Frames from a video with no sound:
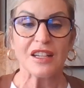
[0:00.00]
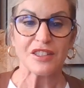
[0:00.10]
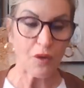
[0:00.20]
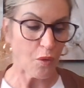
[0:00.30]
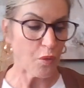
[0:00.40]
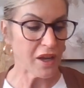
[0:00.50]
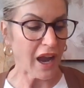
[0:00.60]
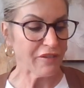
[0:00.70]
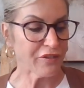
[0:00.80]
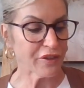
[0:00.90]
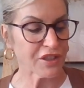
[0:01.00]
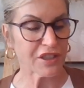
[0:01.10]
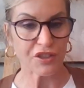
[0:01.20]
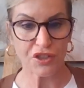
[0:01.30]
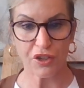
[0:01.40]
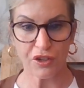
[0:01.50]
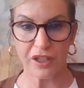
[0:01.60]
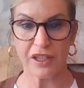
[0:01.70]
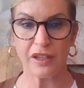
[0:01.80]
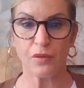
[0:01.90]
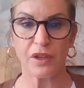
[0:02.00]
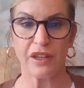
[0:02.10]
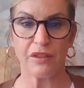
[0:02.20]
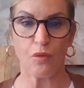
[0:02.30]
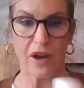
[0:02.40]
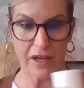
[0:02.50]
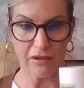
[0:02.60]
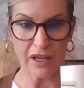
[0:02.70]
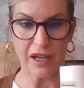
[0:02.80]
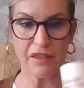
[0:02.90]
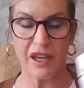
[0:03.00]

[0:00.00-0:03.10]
So when I first started with Winona,